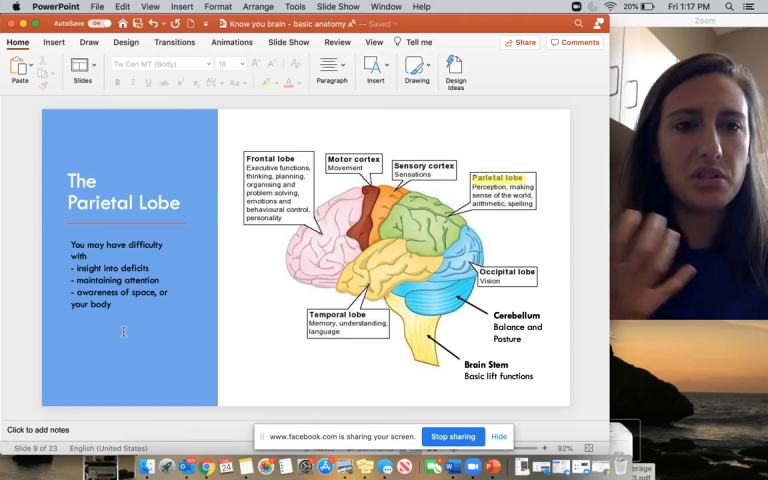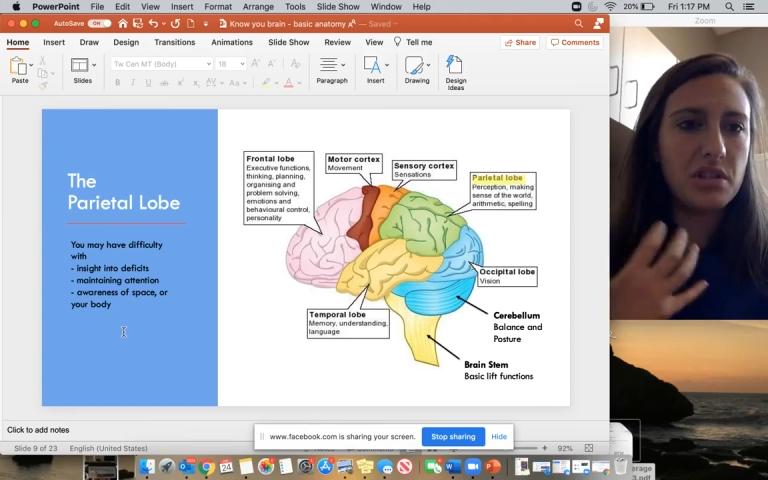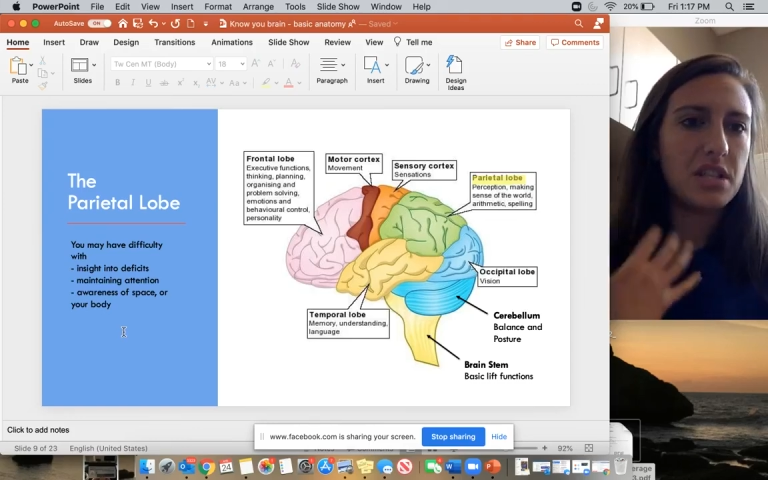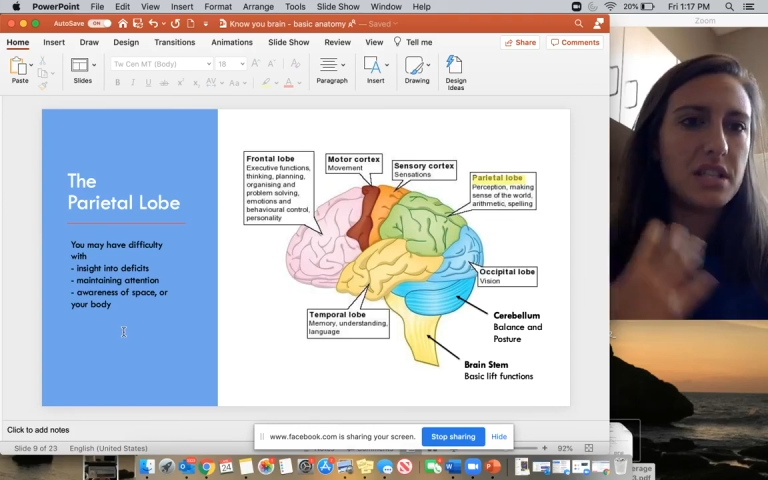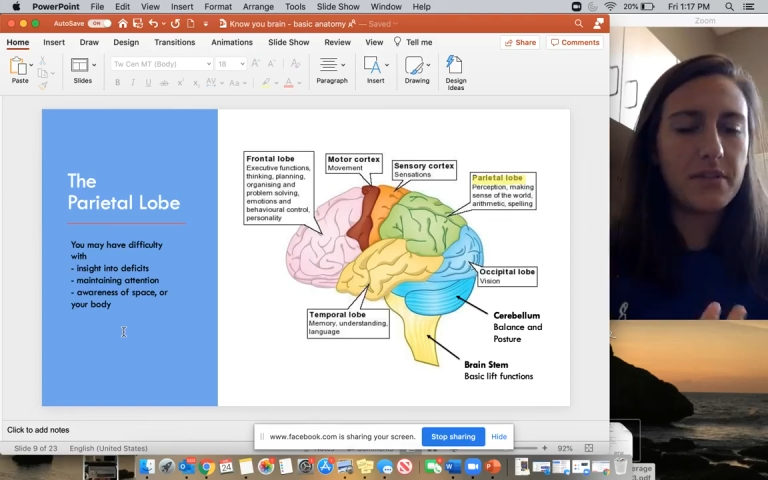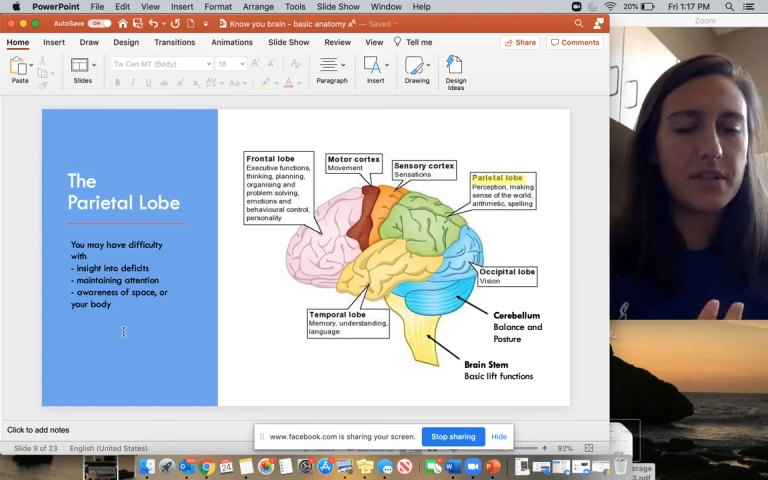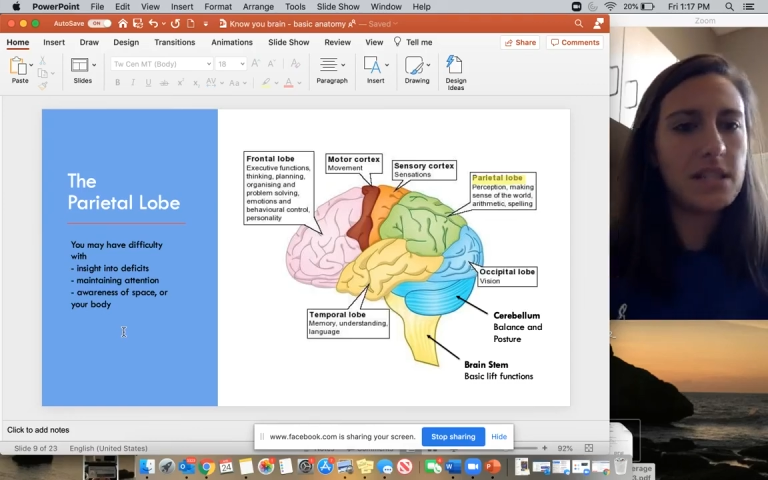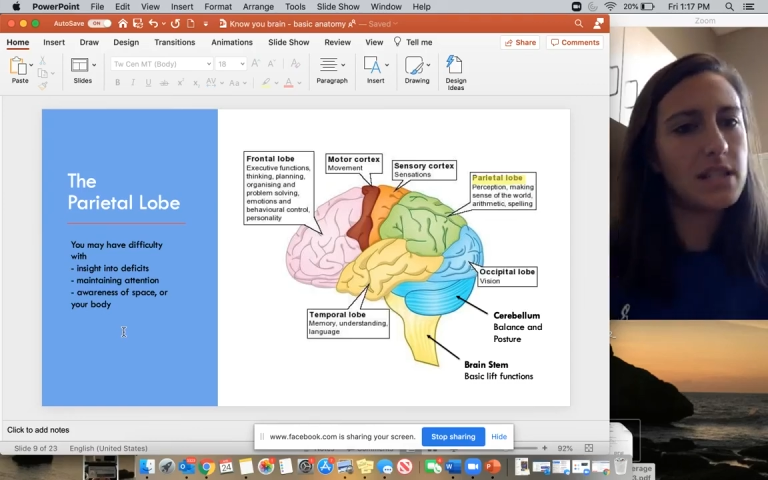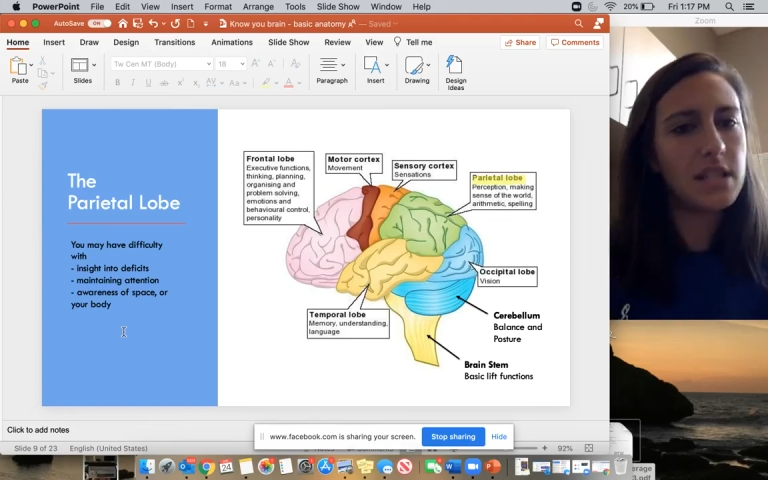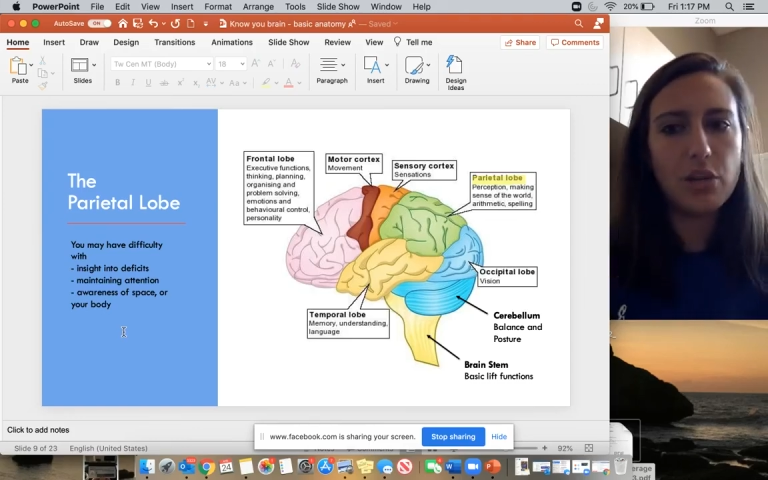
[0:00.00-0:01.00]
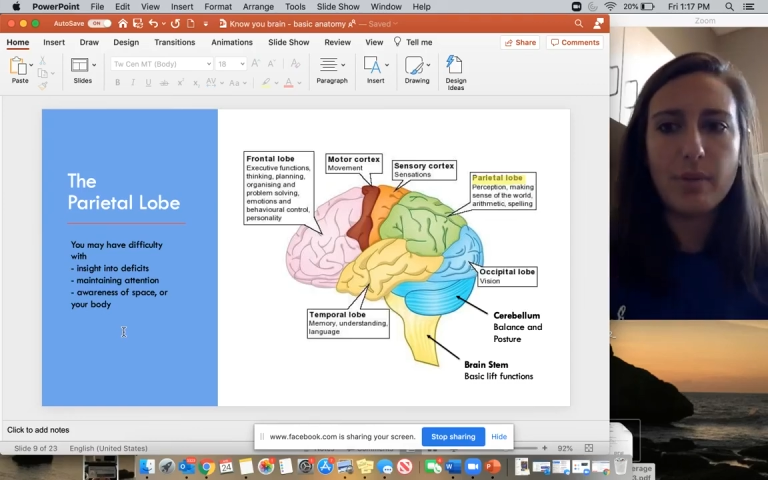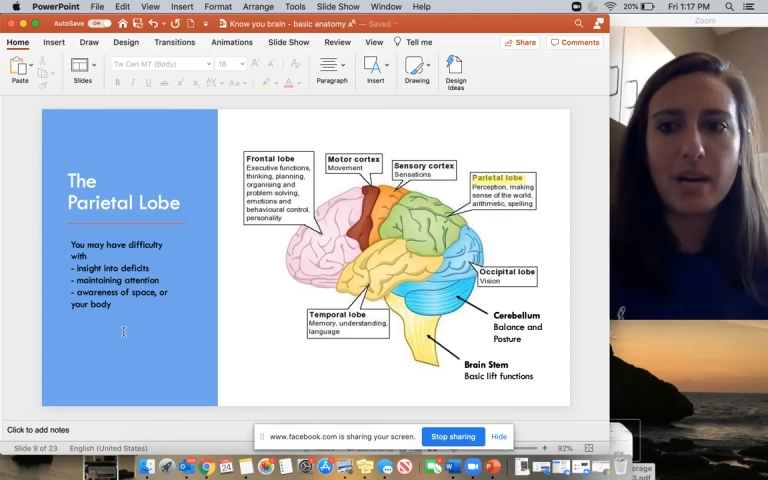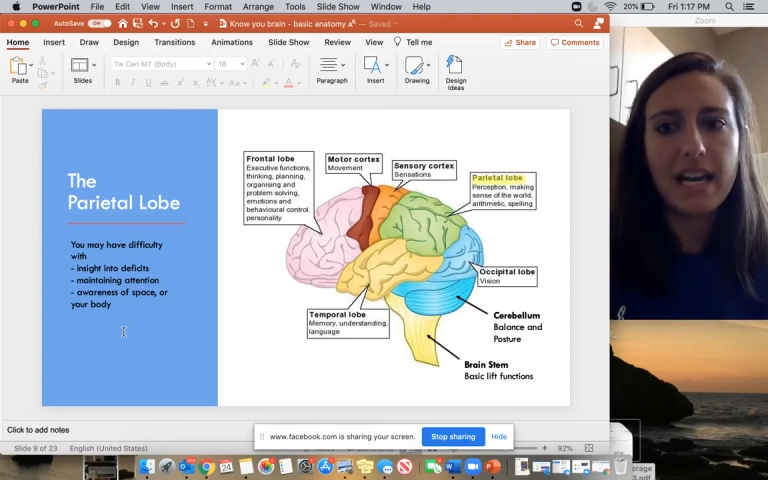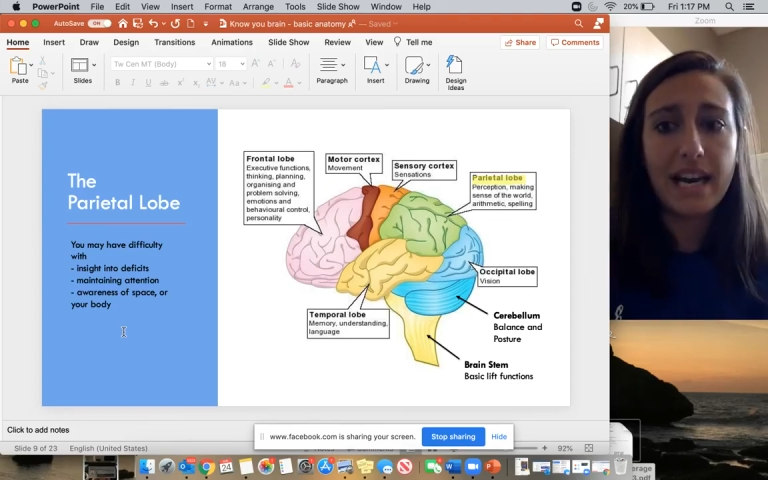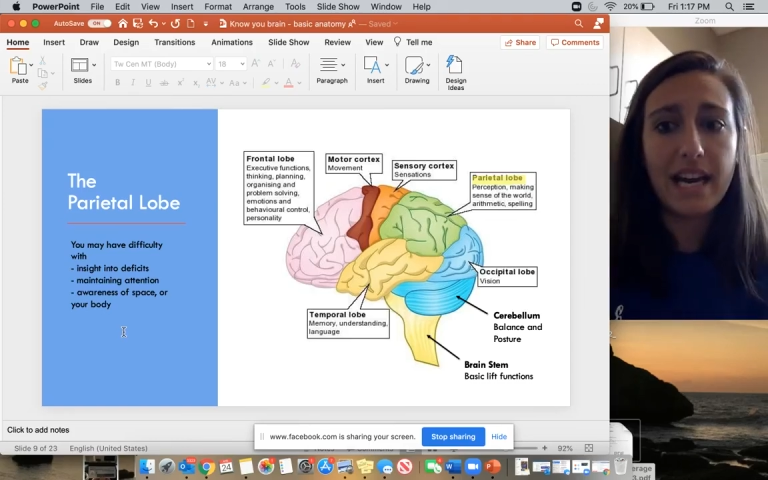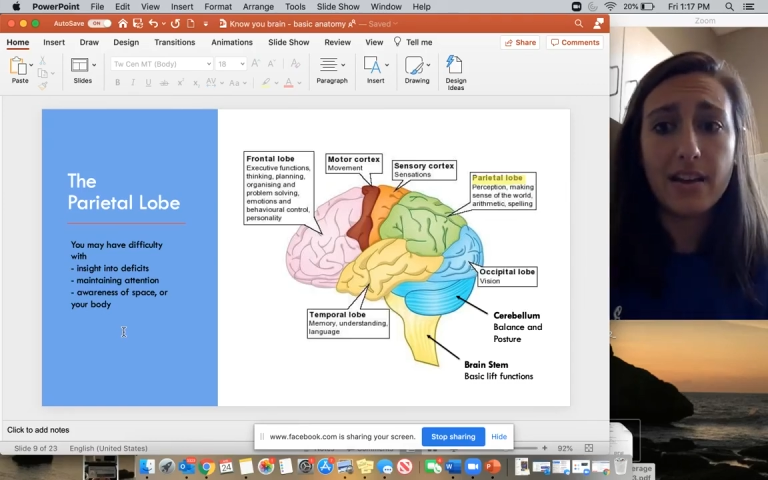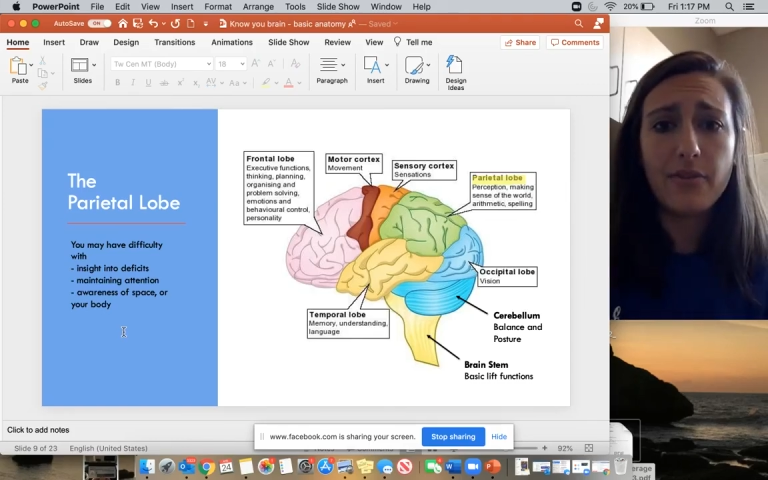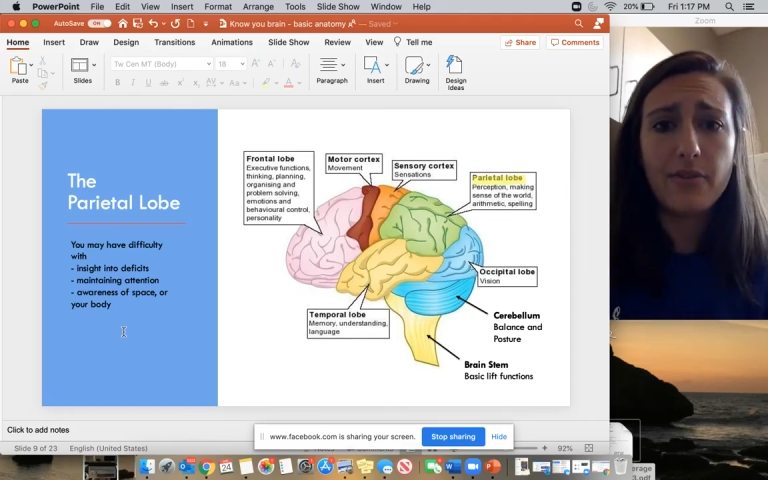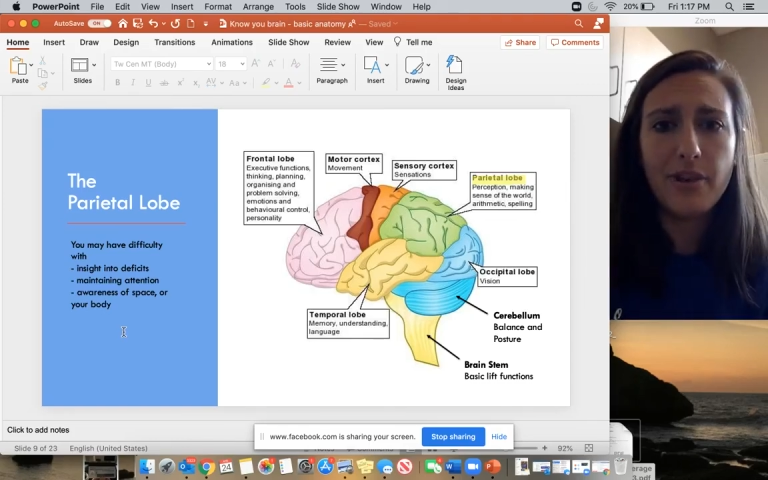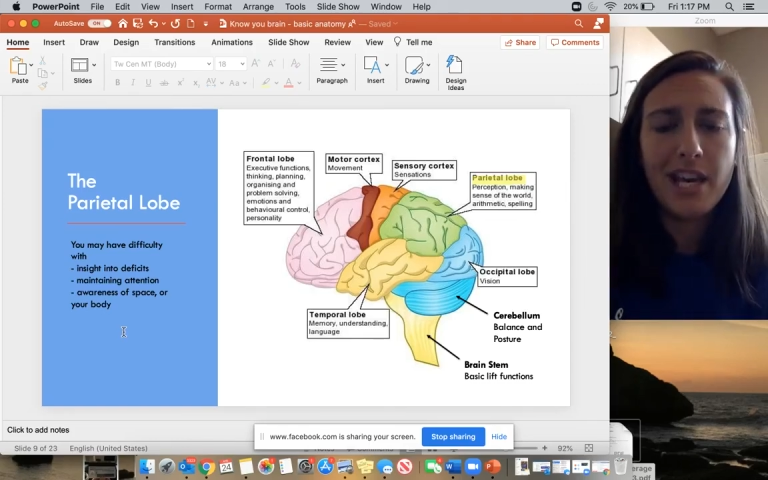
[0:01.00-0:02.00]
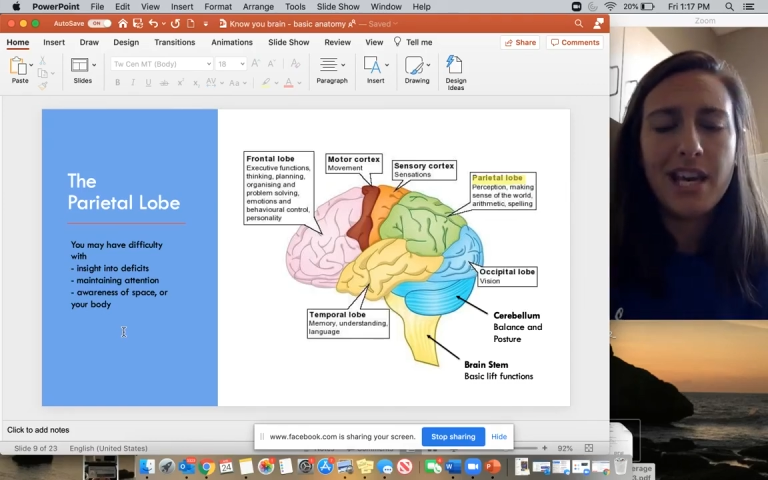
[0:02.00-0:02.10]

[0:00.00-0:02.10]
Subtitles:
the deficits that you might have.